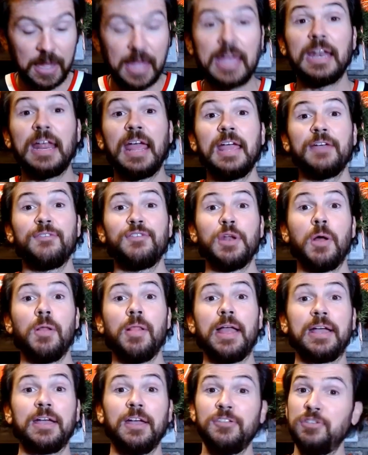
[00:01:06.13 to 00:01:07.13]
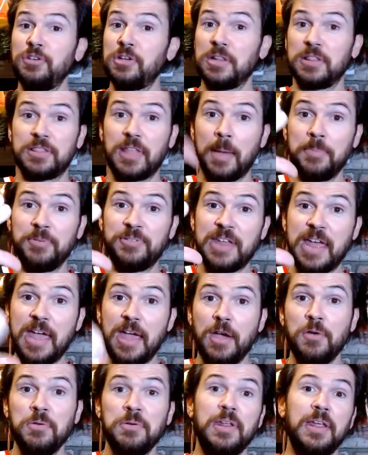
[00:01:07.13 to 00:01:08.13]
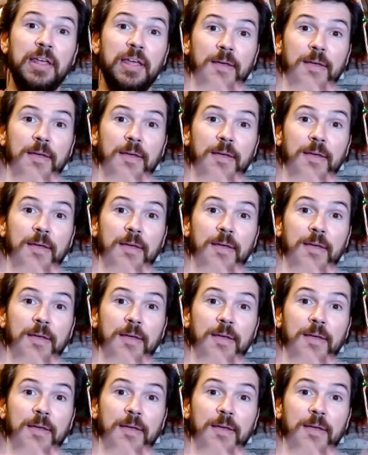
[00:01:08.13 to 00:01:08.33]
And hey, if you don't like us, you can thumbs down,